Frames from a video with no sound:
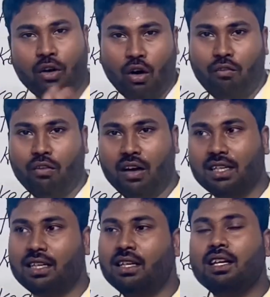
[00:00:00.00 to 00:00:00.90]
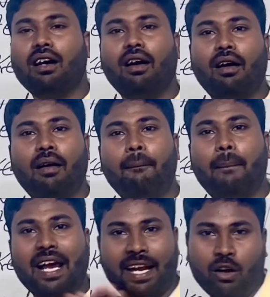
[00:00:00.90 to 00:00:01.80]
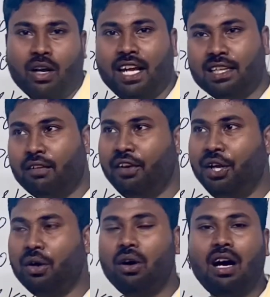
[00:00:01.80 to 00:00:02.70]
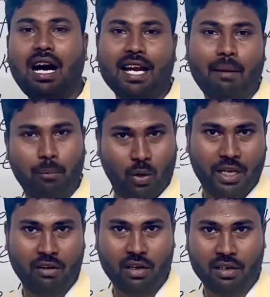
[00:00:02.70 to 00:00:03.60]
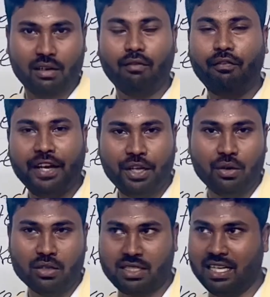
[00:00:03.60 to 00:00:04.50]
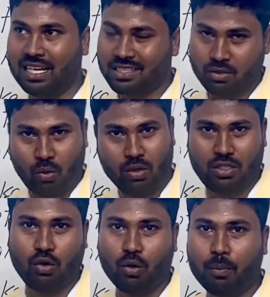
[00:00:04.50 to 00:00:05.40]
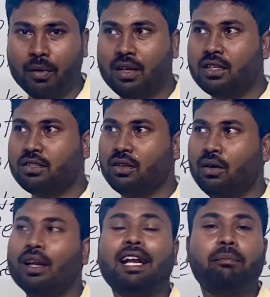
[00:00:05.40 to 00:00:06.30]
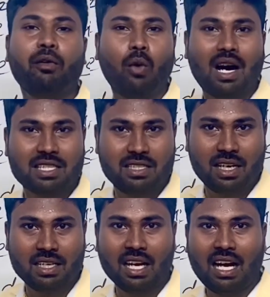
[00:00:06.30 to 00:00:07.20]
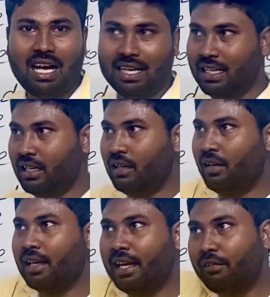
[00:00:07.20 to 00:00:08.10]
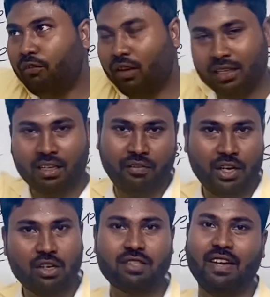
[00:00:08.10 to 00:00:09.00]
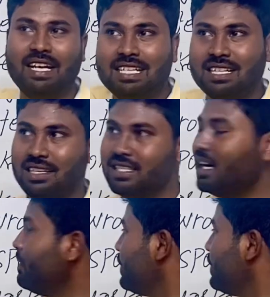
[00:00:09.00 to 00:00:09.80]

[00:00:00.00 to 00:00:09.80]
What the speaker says: homework by recording the video and upload your videos in our schools group. So let me watch that, and in further videos we'll discuss the